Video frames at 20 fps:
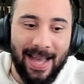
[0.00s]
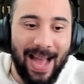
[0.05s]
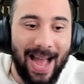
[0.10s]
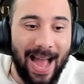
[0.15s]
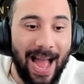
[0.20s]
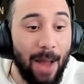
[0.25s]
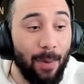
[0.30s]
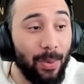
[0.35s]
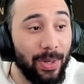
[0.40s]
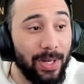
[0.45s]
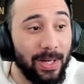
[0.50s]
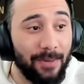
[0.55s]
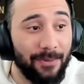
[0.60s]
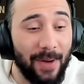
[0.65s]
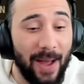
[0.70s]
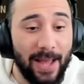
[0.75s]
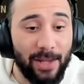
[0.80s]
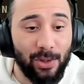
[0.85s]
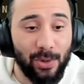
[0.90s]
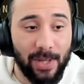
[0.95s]
I would
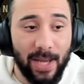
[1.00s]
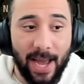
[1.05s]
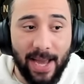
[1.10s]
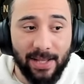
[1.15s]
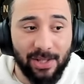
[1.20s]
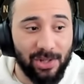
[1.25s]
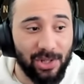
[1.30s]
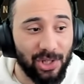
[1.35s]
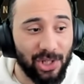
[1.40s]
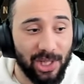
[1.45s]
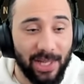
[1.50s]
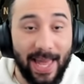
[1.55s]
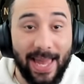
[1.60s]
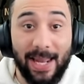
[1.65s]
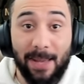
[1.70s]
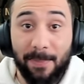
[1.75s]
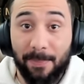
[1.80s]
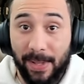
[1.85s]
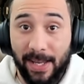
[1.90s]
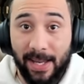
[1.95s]
advise you guys just
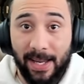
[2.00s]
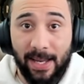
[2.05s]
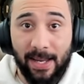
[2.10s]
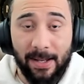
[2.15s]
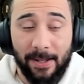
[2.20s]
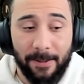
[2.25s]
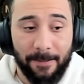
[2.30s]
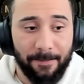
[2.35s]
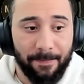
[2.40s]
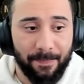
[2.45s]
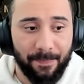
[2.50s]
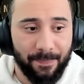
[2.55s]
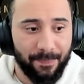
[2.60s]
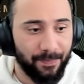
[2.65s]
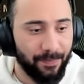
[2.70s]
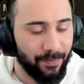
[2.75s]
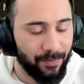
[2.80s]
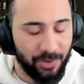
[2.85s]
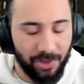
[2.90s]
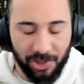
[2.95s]
let it be
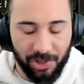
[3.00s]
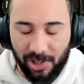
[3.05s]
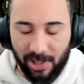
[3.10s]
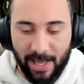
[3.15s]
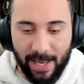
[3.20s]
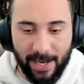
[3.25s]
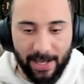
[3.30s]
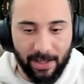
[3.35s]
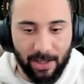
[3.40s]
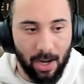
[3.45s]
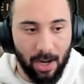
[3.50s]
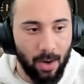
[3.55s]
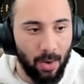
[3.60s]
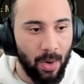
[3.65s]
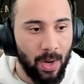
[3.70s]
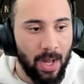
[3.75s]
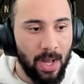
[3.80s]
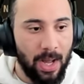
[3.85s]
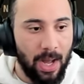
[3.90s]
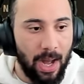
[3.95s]
just let it
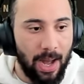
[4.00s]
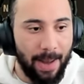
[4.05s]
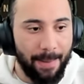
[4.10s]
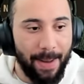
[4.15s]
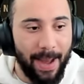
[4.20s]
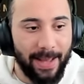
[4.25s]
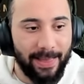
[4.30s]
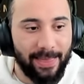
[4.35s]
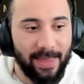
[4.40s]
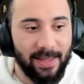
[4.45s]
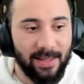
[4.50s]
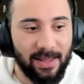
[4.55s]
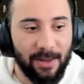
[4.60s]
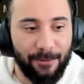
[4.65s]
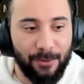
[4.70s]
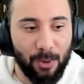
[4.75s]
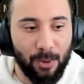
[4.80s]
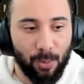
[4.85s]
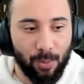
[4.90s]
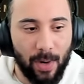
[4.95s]
go. Um, I think the
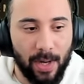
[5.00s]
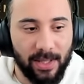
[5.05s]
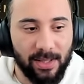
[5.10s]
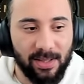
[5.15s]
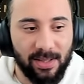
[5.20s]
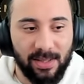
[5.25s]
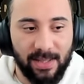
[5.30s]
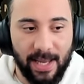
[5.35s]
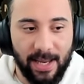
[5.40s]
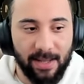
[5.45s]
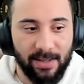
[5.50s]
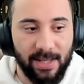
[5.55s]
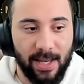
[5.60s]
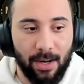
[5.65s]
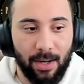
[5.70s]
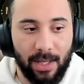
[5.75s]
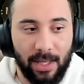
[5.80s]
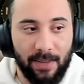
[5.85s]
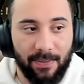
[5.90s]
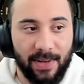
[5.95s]
fuel ruck stays
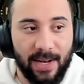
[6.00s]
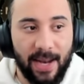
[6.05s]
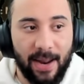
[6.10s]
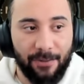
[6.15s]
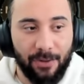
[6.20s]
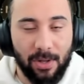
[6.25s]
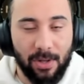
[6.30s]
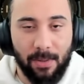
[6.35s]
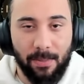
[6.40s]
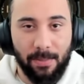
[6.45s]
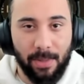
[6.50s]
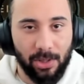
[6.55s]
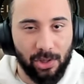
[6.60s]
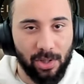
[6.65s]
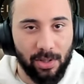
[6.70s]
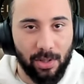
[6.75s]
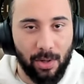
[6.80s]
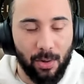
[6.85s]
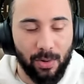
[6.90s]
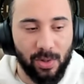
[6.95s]
there even after the
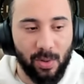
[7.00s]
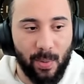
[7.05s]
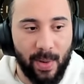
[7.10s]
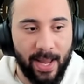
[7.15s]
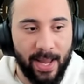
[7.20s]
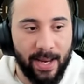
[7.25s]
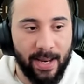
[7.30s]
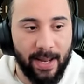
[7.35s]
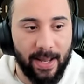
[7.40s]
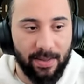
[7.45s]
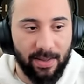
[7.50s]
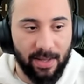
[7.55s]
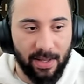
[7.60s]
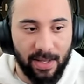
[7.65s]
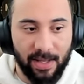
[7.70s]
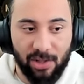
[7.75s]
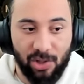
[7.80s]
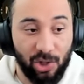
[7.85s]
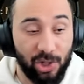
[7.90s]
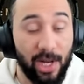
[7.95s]
mission goes away.
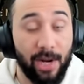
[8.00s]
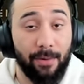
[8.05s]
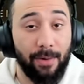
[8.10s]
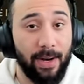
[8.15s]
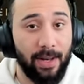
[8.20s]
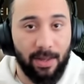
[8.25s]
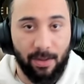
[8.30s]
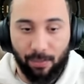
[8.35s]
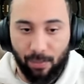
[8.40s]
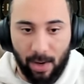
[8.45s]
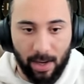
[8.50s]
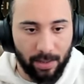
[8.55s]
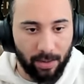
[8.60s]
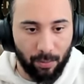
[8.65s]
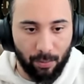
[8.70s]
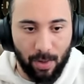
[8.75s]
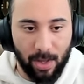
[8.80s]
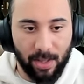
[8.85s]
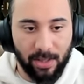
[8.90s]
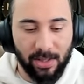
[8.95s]
The, it generated the ruck.
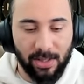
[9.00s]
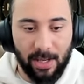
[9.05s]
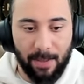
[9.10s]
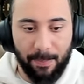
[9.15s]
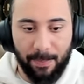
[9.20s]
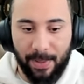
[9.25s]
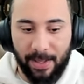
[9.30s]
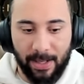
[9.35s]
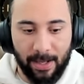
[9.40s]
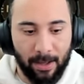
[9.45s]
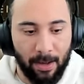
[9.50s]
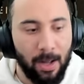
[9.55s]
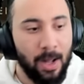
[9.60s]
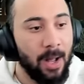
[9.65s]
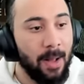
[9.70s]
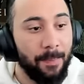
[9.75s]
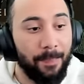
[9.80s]
The ruck's going to be there.